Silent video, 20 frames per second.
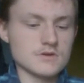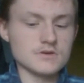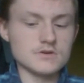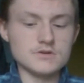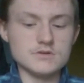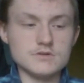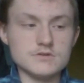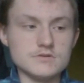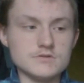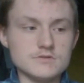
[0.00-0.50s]

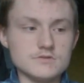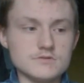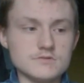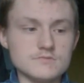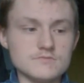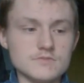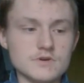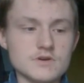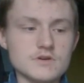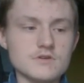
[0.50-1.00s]

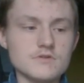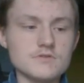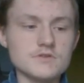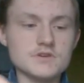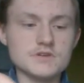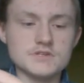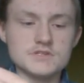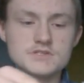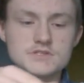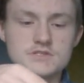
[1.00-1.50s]
Oh
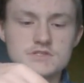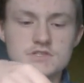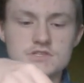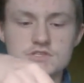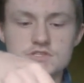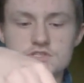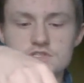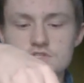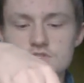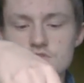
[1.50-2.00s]
yes, the
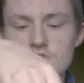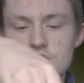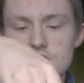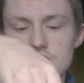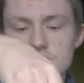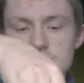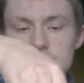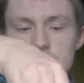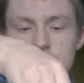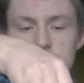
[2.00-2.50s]

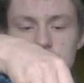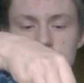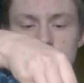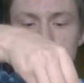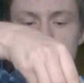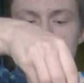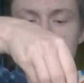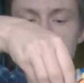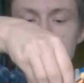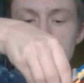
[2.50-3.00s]
sights. Now
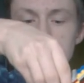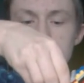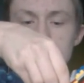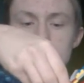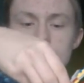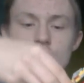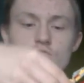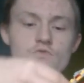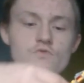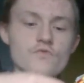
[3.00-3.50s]
these
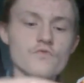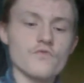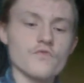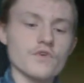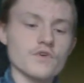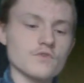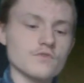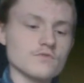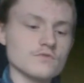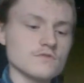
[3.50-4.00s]
do
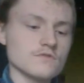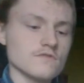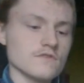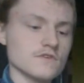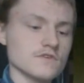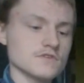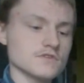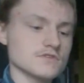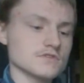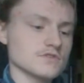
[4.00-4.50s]
fold,
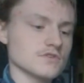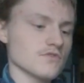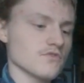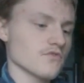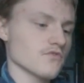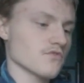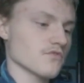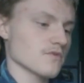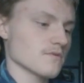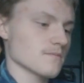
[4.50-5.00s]
funny
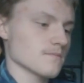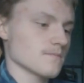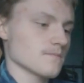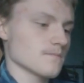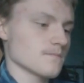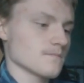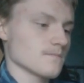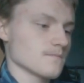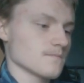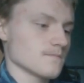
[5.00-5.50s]
enough,
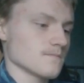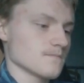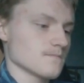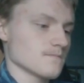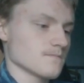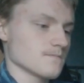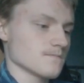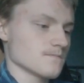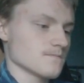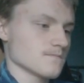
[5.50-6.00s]

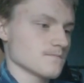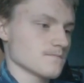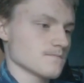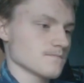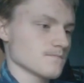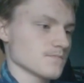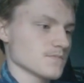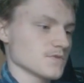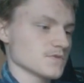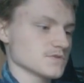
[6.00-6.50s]

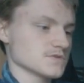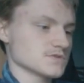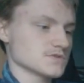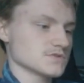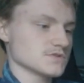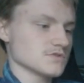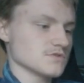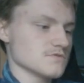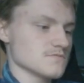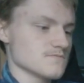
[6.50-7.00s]
like
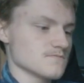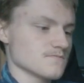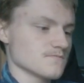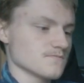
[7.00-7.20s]
so,